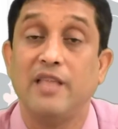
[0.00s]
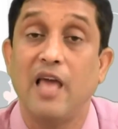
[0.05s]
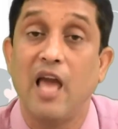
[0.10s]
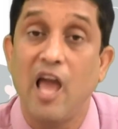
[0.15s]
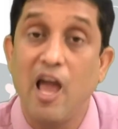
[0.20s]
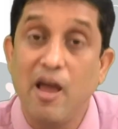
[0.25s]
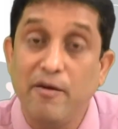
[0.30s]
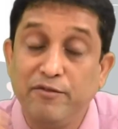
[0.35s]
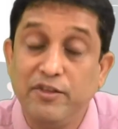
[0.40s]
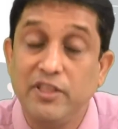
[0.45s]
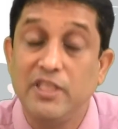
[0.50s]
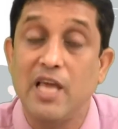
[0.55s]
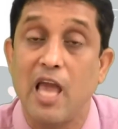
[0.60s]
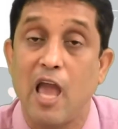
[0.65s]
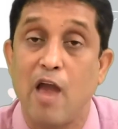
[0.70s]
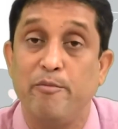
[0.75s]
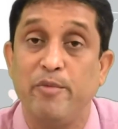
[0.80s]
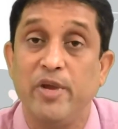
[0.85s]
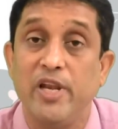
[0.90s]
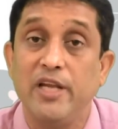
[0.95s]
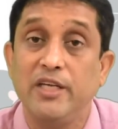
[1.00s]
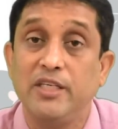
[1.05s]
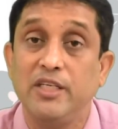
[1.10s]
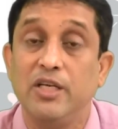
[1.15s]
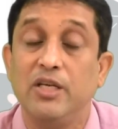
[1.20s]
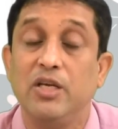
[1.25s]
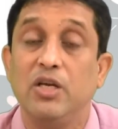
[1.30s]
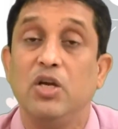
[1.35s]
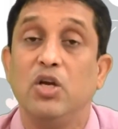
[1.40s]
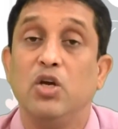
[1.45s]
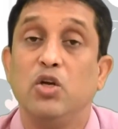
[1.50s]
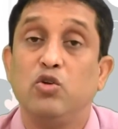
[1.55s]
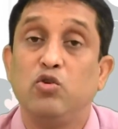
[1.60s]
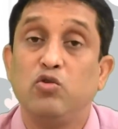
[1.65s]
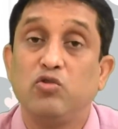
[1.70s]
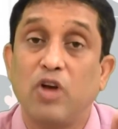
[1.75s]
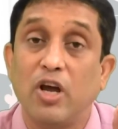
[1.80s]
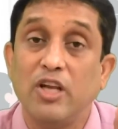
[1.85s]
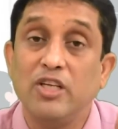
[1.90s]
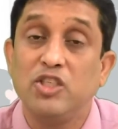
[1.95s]
they have the ability to
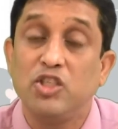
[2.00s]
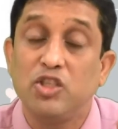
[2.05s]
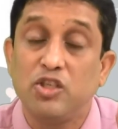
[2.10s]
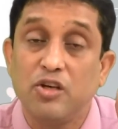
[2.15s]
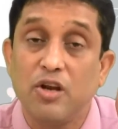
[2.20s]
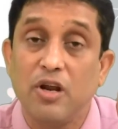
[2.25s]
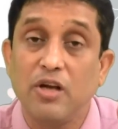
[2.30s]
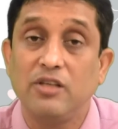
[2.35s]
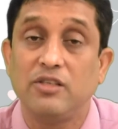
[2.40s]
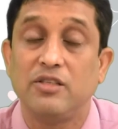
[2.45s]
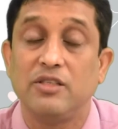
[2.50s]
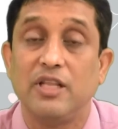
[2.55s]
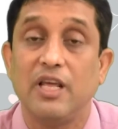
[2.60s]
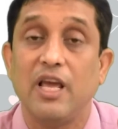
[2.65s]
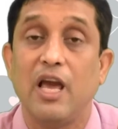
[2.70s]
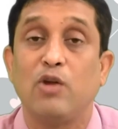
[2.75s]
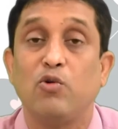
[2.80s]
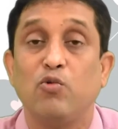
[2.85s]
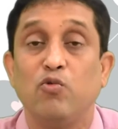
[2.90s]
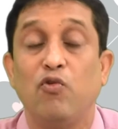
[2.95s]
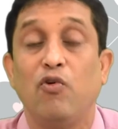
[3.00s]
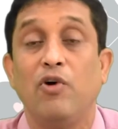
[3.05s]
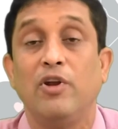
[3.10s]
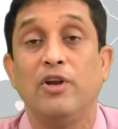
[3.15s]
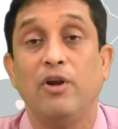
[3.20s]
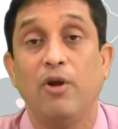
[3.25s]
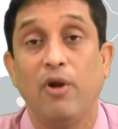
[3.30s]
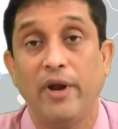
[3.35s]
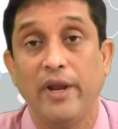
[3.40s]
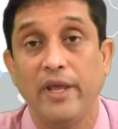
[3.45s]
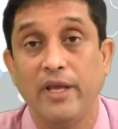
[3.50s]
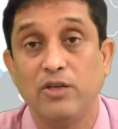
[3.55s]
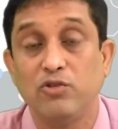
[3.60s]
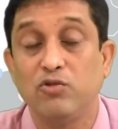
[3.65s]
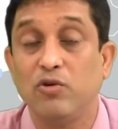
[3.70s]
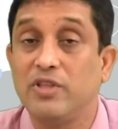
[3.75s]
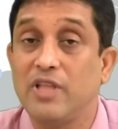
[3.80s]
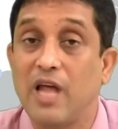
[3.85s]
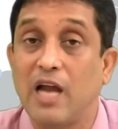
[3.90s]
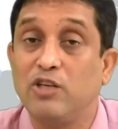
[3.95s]
construct their own learning.
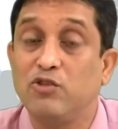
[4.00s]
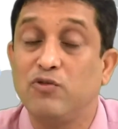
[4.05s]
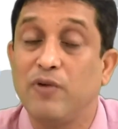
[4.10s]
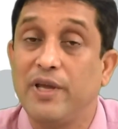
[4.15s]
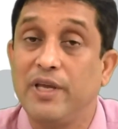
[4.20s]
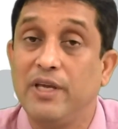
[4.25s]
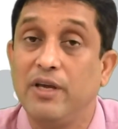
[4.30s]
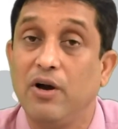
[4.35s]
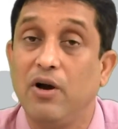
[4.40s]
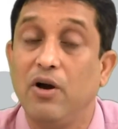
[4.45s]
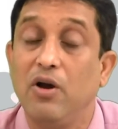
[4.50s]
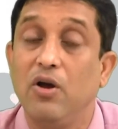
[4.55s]
So that is why here